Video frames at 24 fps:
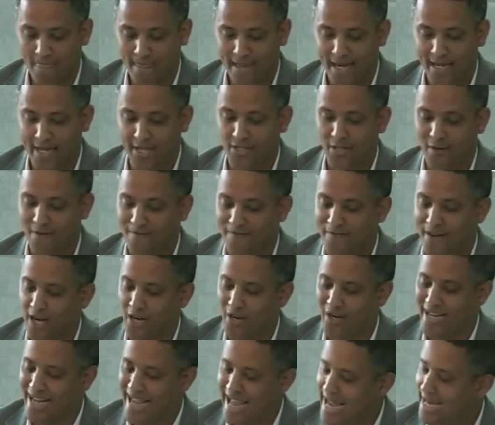it is our
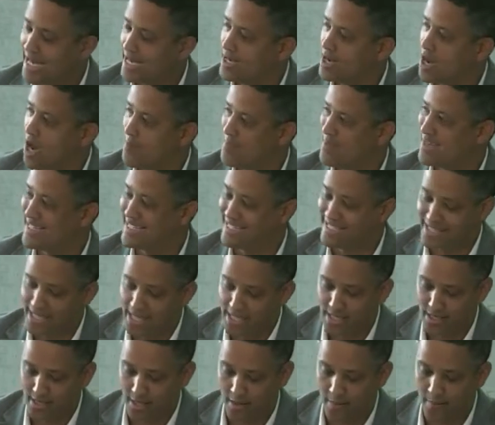very economic
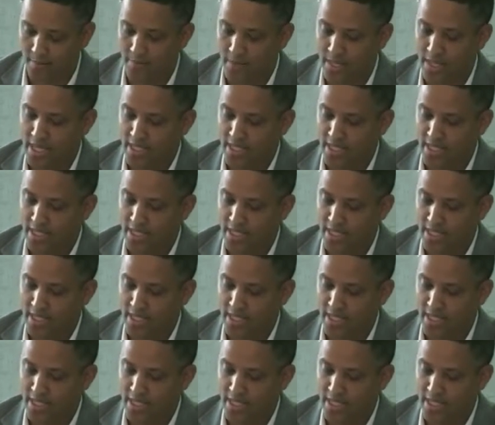system